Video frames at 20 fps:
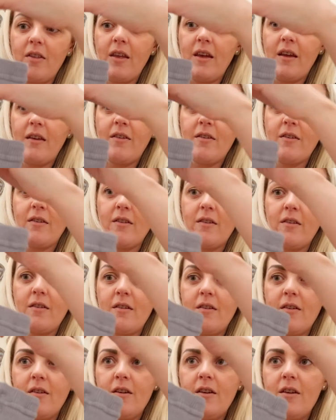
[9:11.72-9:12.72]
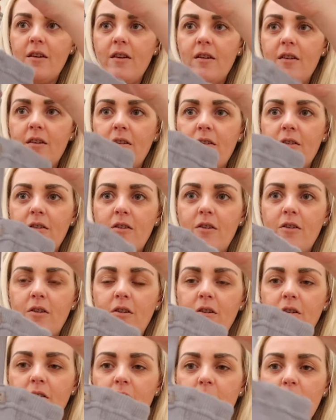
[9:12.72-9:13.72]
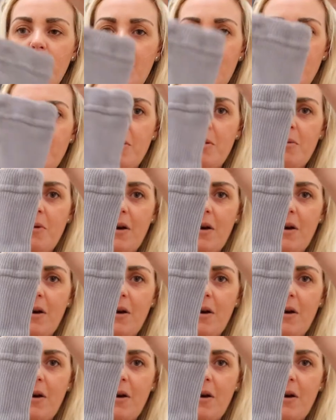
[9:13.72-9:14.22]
this. So the baby